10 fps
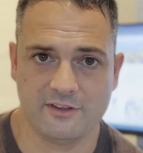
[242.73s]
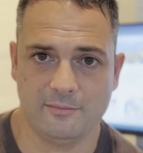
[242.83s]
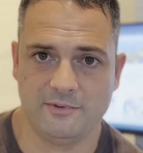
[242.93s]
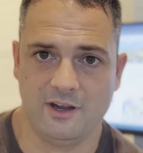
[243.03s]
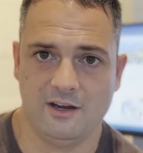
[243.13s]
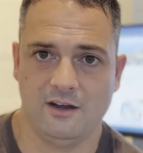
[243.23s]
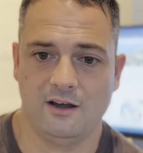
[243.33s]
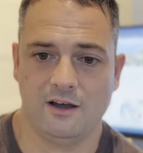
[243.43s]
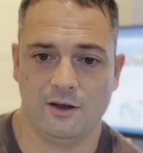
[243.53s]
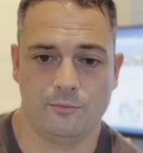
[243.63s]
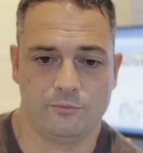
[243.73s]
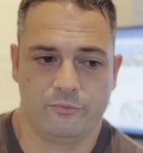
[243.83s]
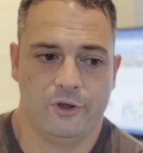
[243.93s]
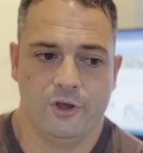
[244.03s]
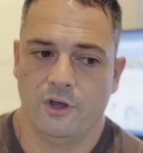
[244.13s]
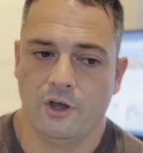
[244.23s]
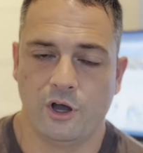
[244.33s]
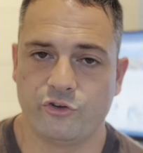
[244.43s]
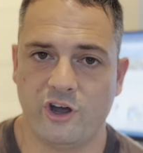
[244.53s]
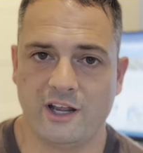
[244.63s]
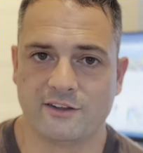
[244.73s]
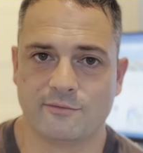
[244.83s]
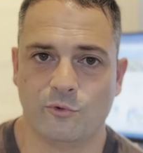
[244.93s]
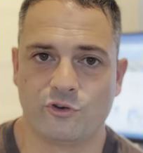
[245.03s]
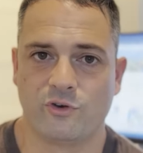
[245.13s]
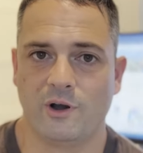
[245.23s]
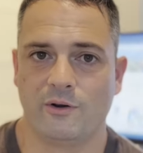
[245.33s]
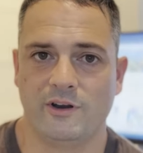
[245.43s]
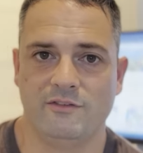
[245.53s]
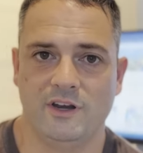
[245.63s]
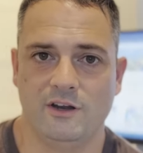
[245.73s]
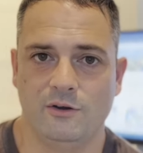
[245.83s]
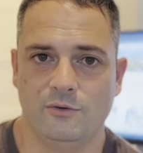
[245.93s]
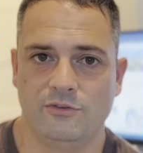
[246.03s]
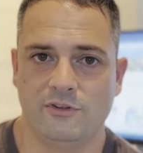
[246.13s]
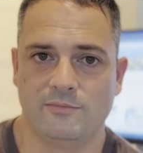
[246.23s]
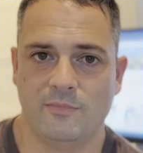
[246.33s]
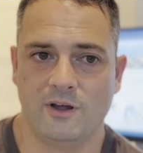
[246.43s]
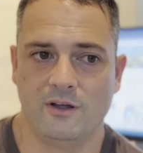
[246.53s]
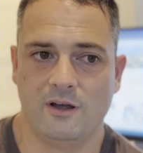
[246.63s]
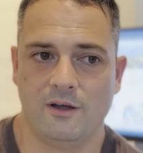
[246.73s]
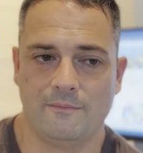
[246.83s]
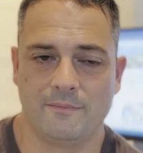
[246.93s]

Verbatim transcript: update. Um, I'll try to get some more trail running videos this month, uh,